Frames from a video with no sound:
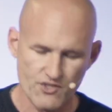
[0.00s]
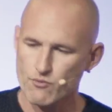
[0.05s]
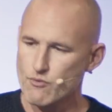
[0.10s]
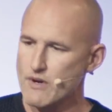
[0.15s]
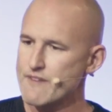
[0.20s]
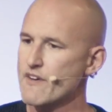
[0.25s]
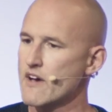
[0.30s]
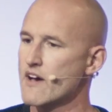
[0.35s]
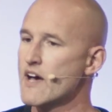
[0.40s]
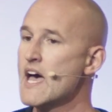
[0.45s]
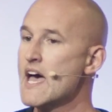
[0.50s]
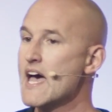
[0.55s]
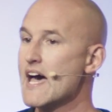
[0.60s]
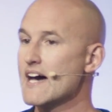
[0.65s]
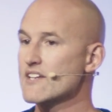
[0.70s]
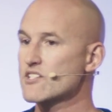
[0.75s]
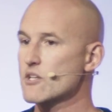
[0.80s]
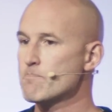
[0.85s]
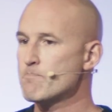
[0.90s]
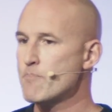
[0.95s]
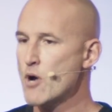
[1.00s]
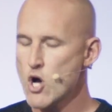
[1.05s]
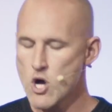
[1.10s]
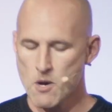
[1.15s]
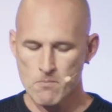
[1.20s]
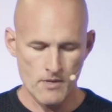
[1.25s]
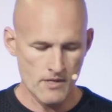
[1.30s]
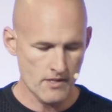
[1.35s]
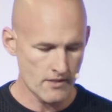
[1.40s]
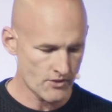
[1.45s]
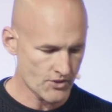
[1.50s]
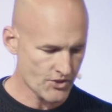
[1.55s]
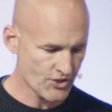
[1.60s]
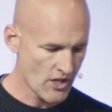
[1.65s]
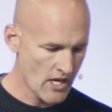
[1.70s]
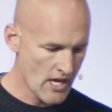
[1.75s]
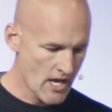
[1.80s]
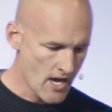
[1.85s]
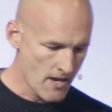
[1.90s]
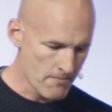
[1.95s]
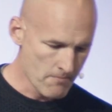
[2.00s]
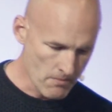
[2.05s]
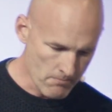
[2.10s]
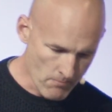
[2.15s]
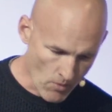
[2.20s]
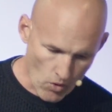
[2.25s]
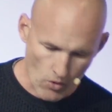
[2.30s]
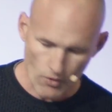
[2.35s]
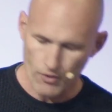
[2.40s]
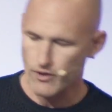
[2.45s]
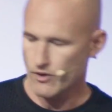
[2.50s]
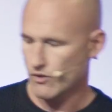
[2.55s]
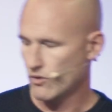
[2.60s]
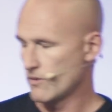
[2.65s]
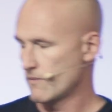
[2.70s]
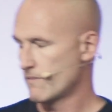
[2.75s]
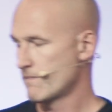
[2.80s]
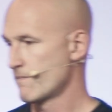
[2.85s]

the river as a permanent memorial.